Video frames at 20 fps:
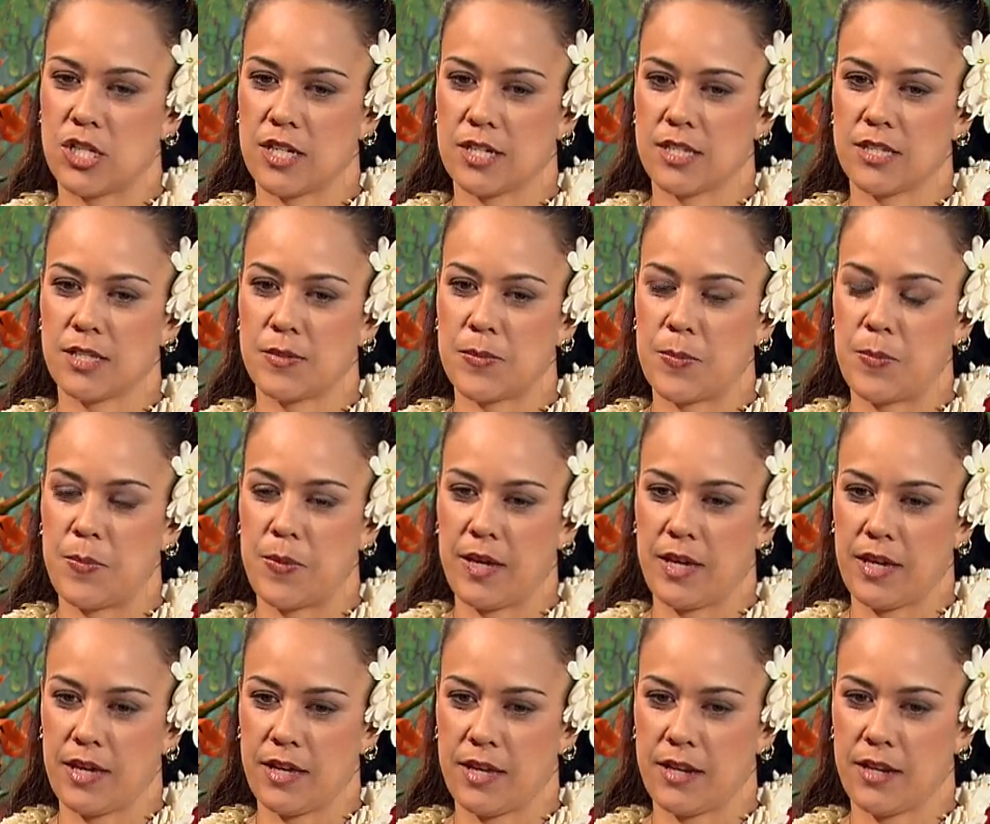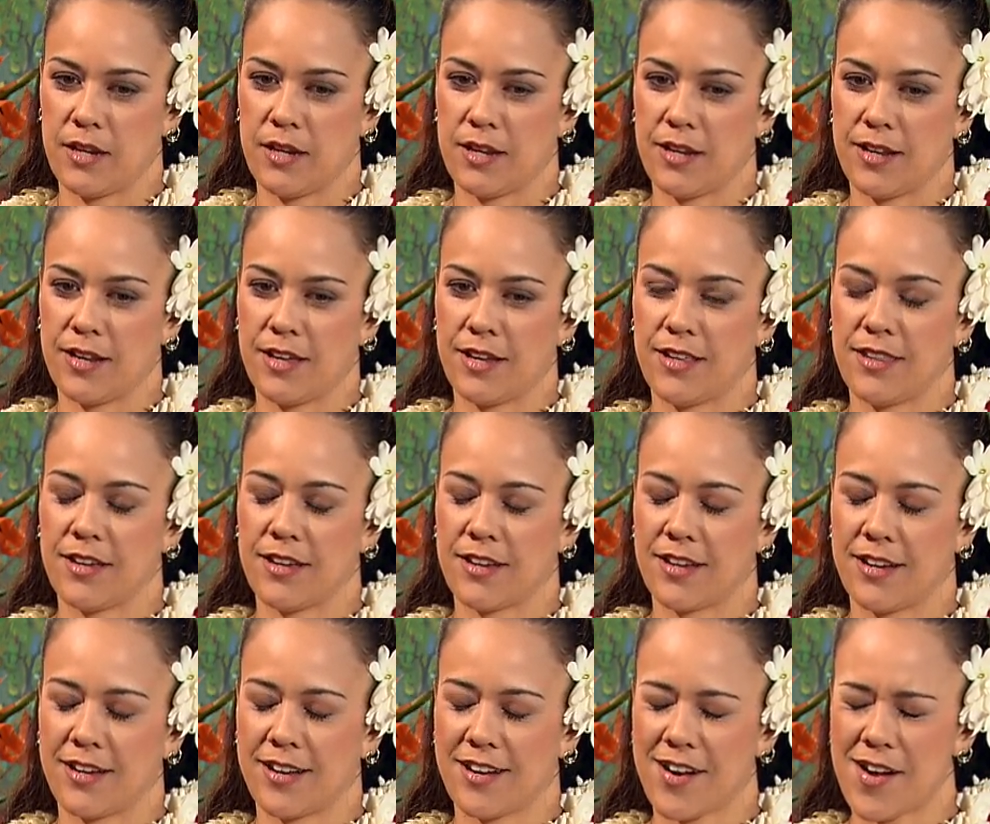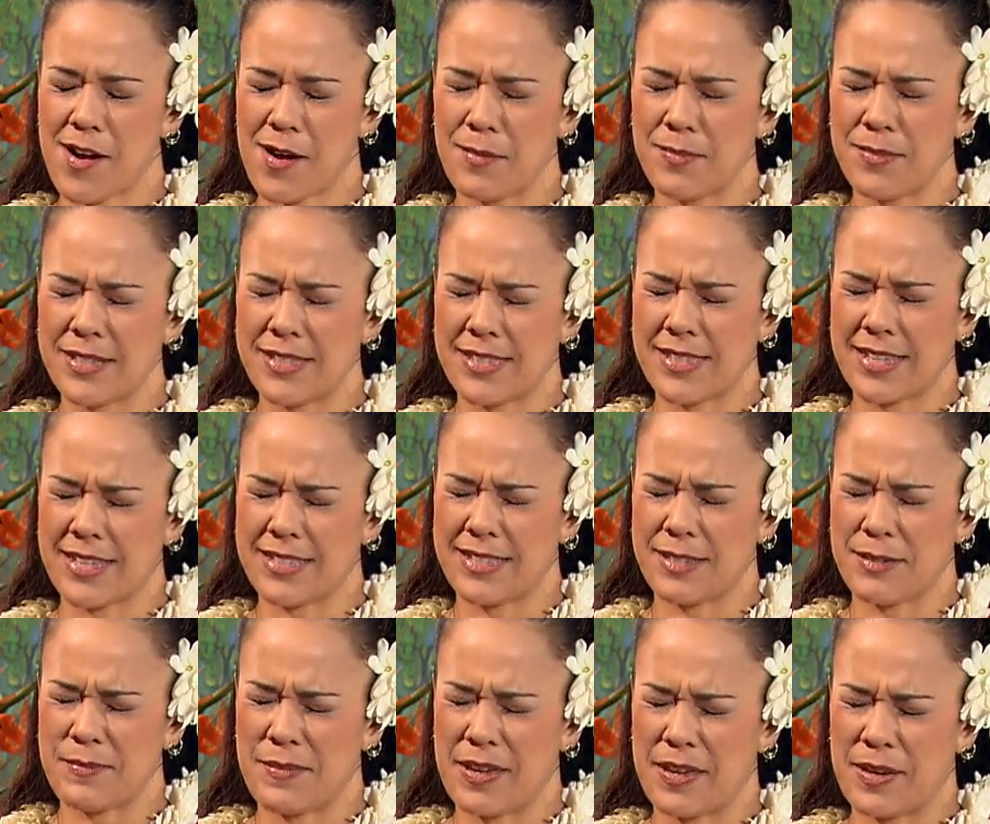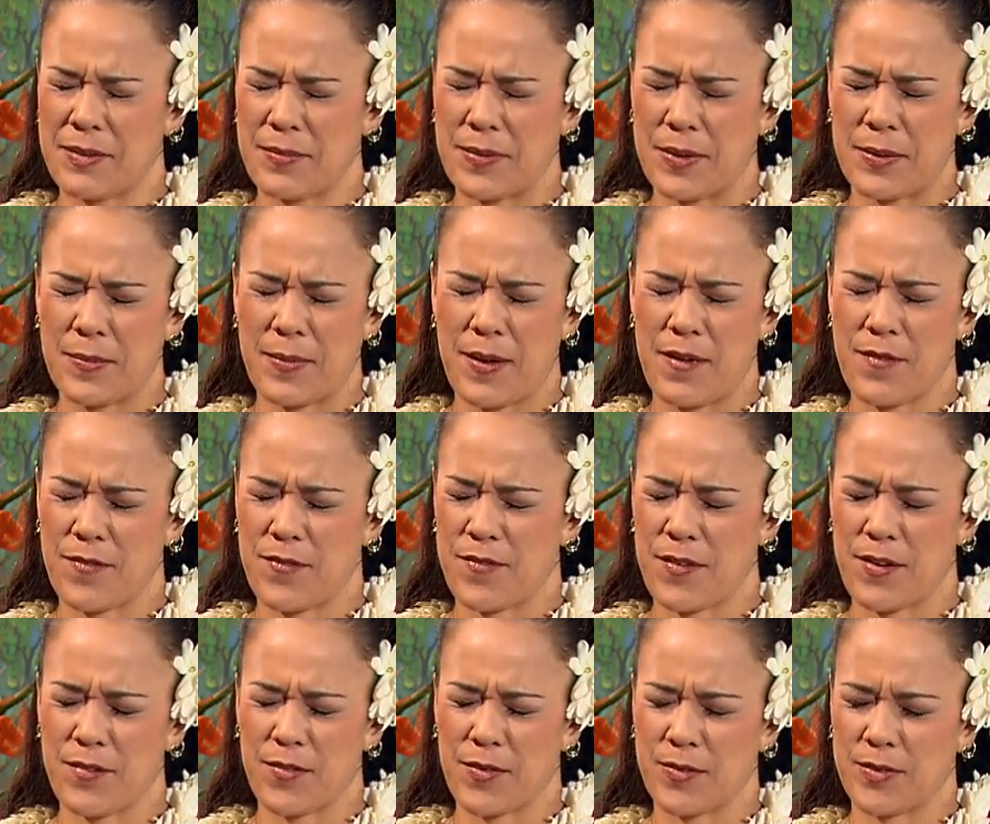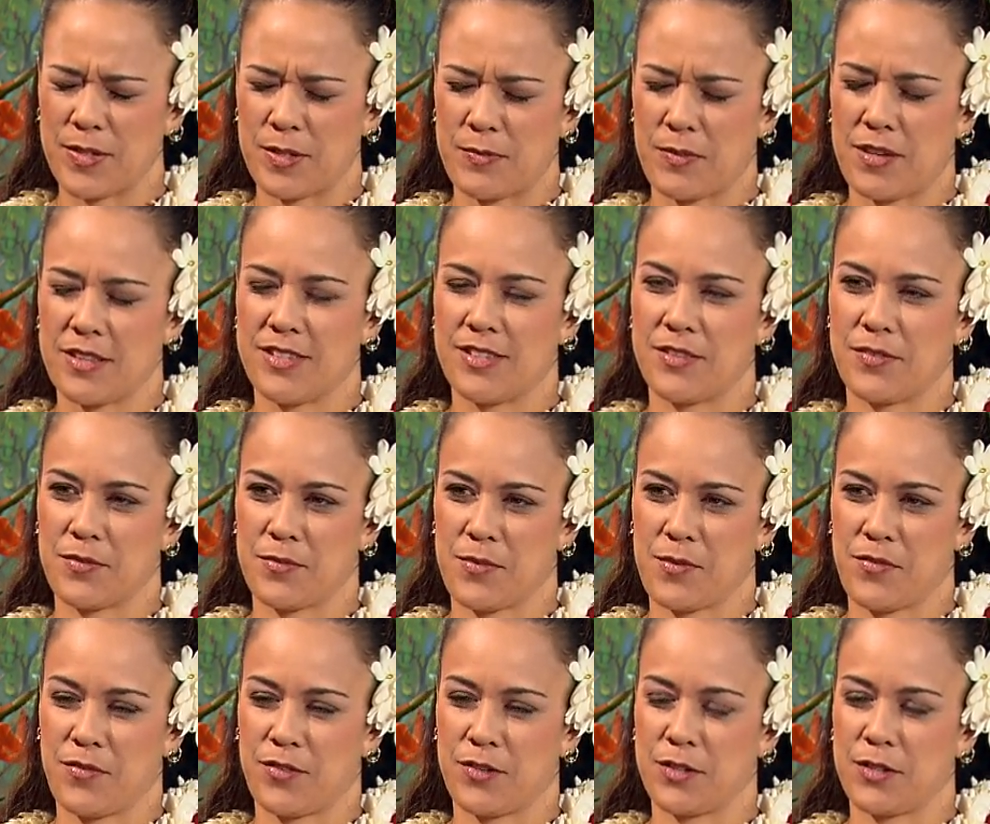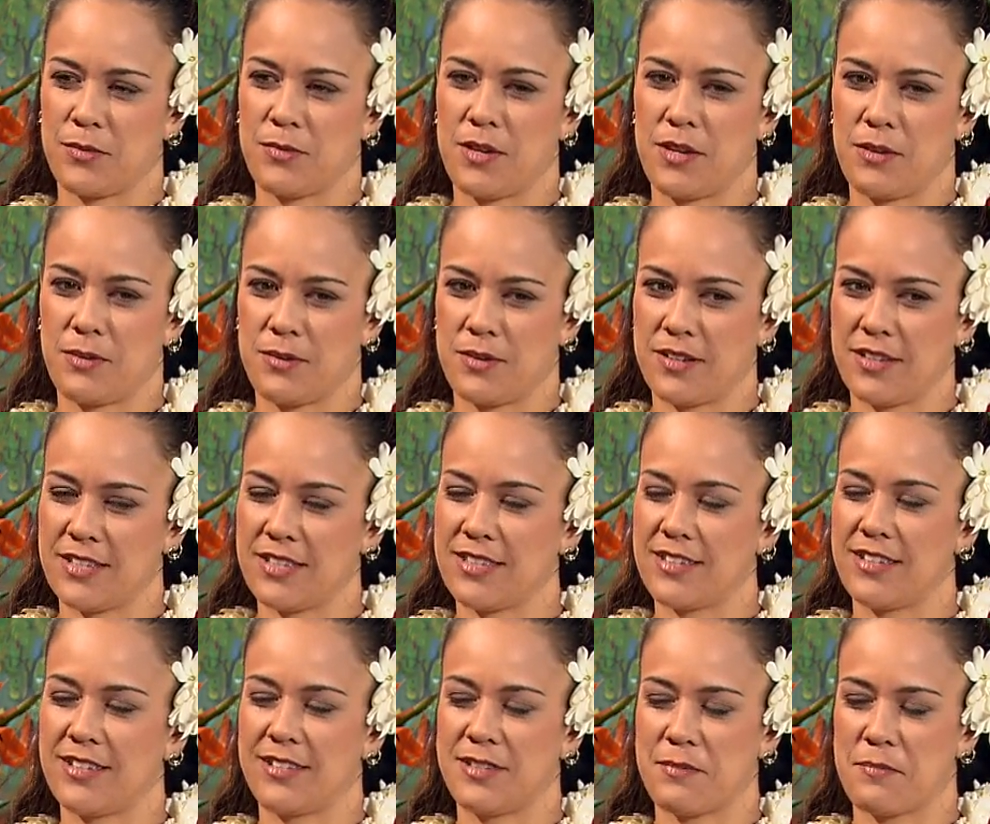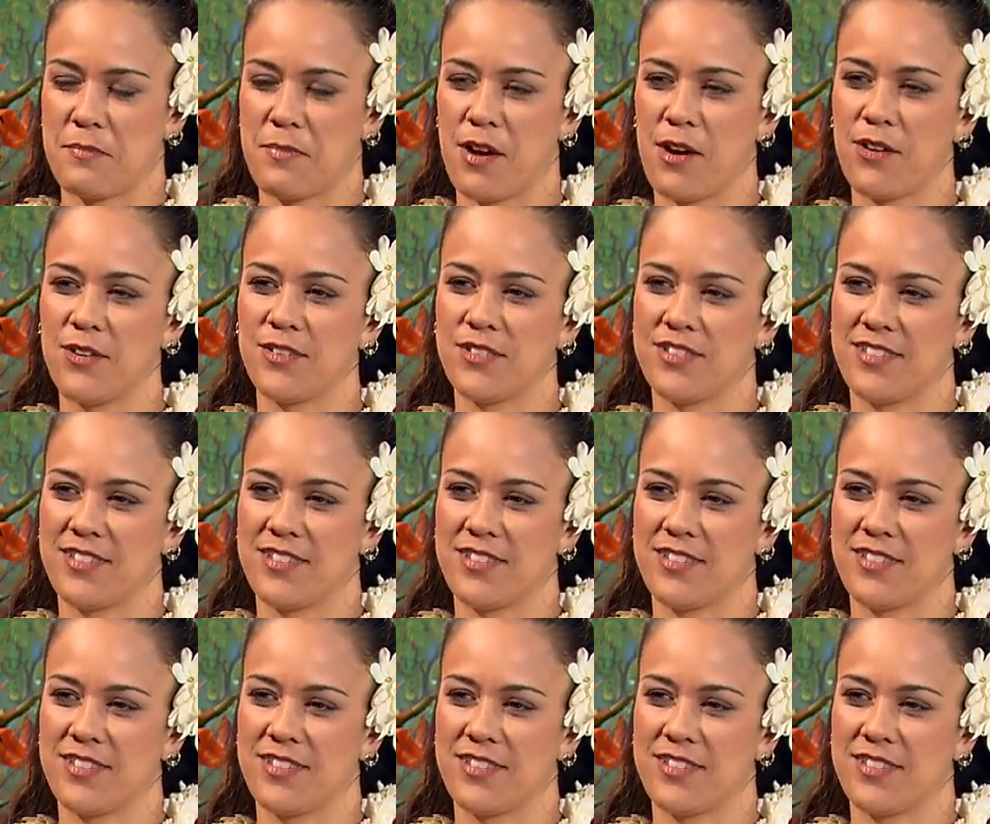just been the common sentiment and one of my favorite responses from the first week was it's about